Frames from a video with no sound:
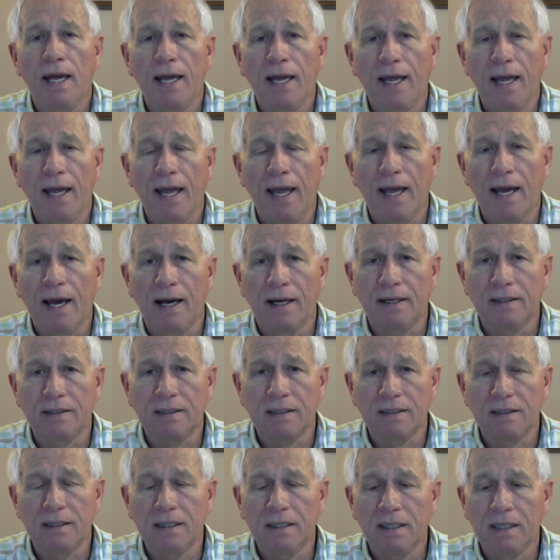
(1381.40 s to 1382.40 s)

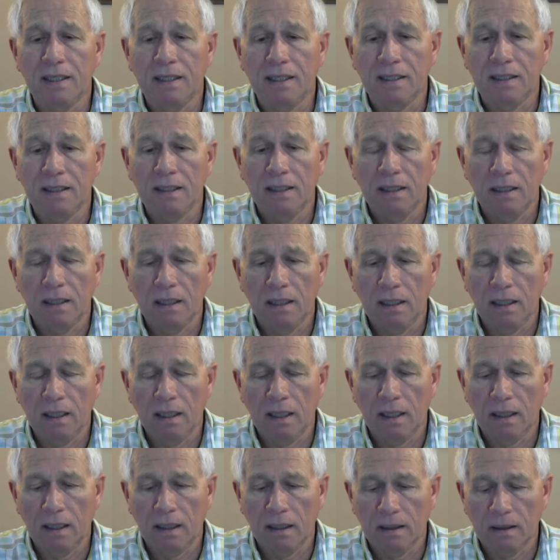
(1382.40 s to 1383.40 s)
and the
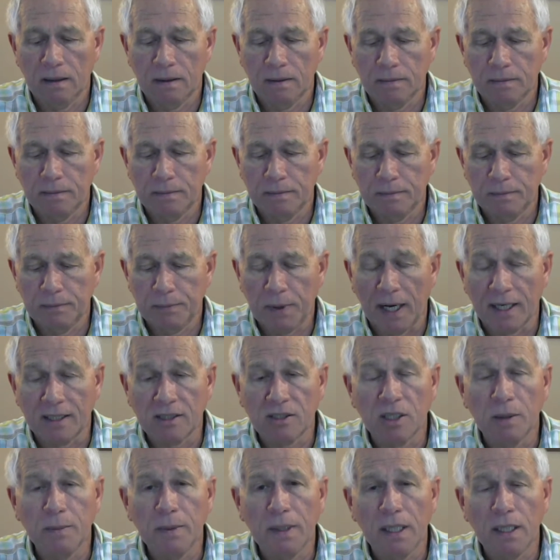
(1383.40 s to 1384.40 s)

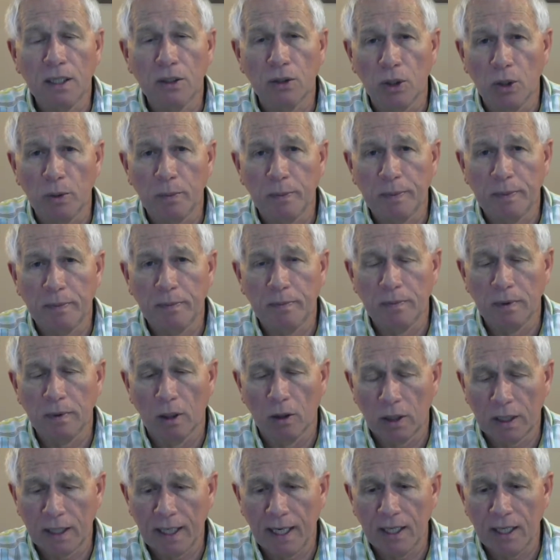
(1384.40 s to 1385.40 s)
proximity group
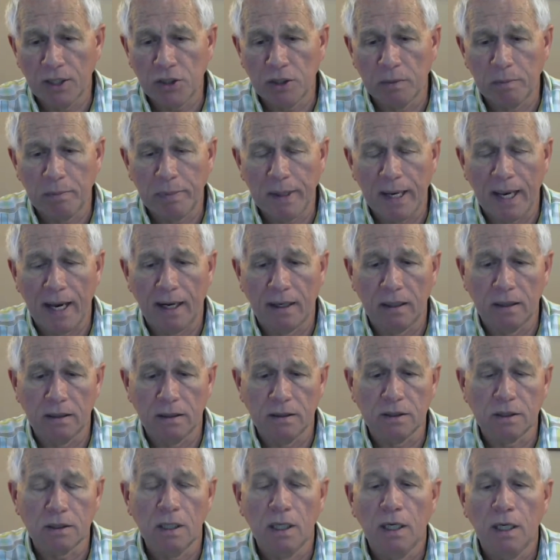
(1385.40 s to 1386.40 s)
location
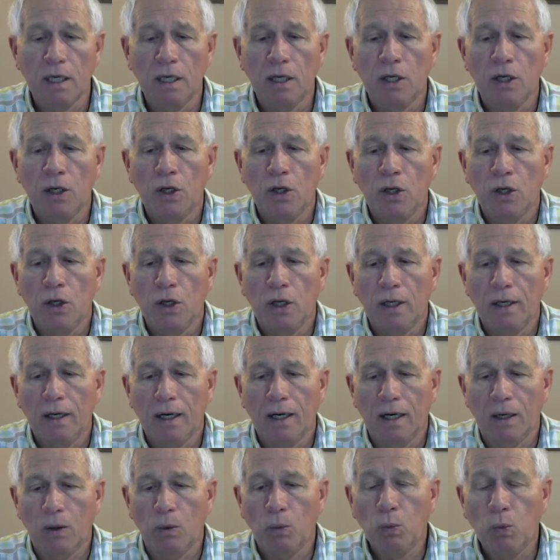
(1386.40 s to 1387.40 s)
patterns,
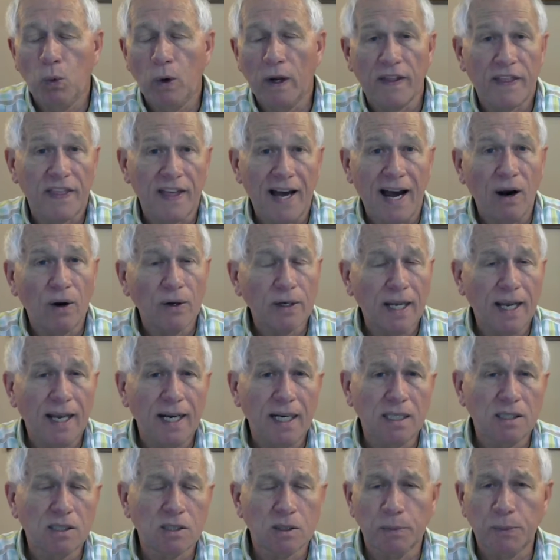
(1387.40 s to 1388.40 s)
without
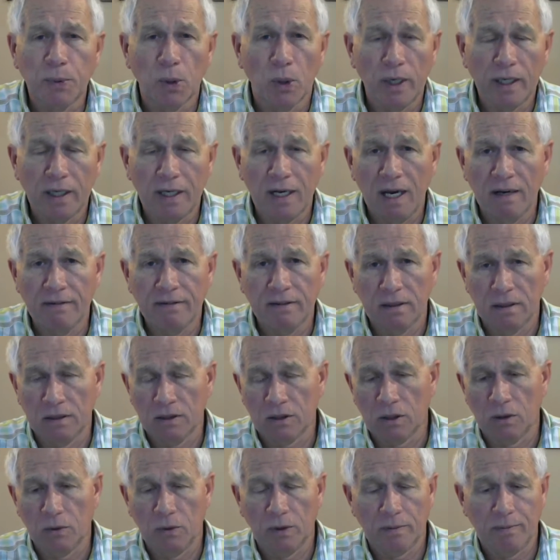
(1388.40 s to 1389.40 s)
any supporting
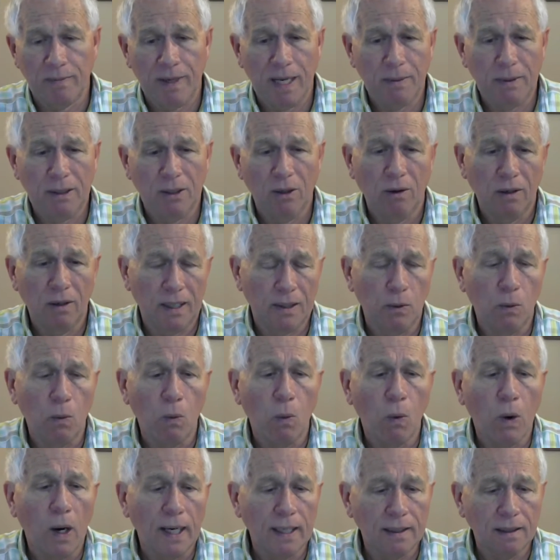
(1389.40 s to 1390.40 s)
evidence, or with maybe only
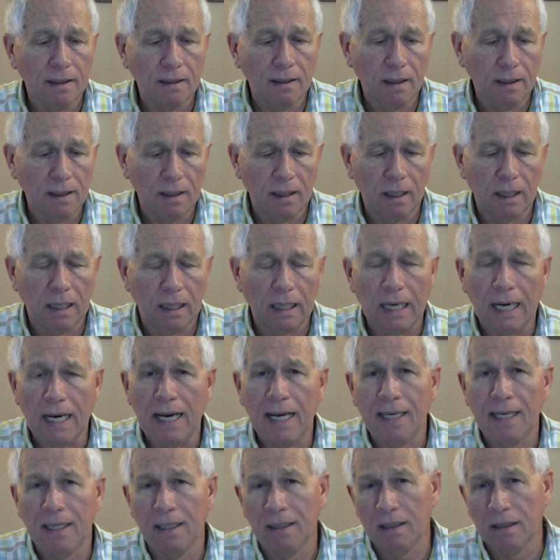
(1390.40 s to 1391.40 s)
one little
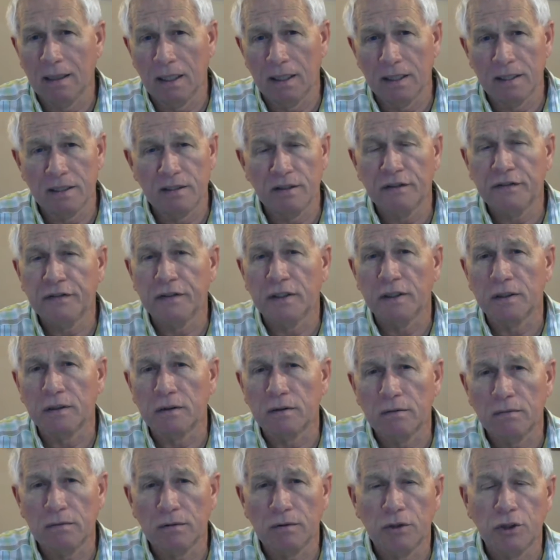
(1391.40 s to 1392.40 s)
line on a different
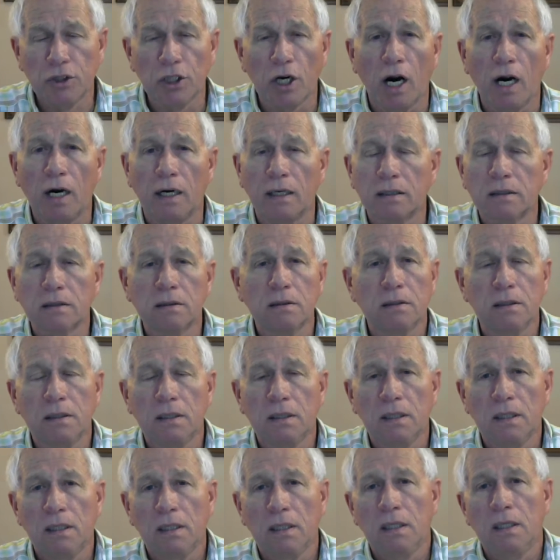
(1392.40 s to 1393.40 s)
chart,
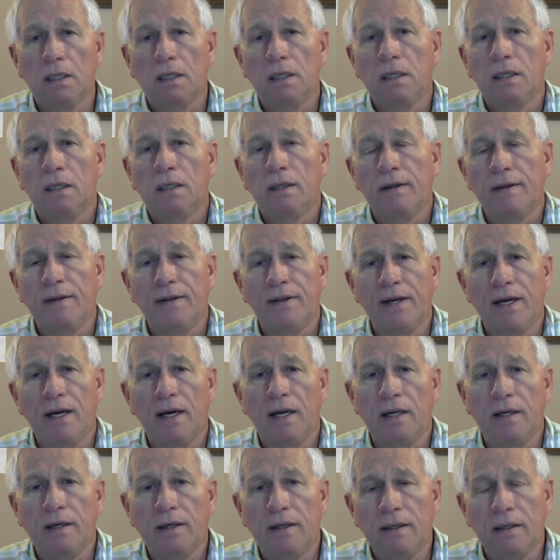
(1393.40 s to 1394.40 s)

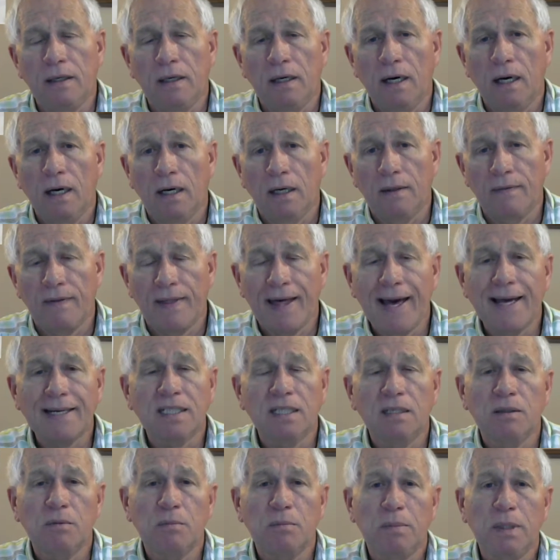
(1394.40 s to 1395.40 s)
then that
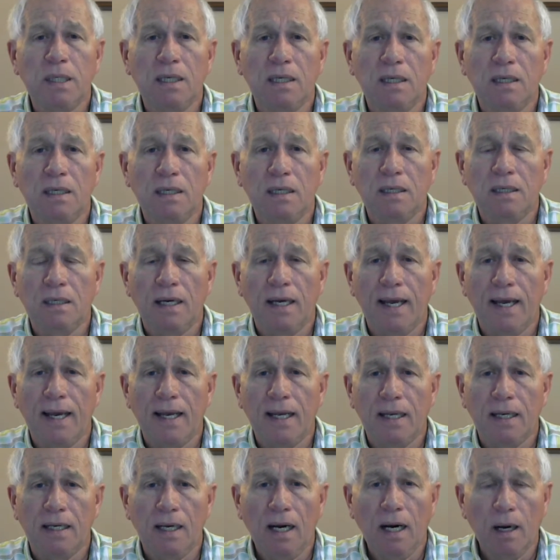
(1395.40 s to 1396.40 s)
can be
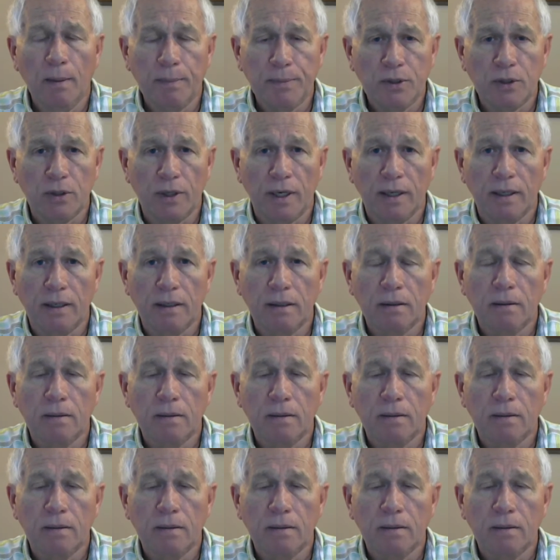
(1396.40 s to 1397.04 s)
a uptrend.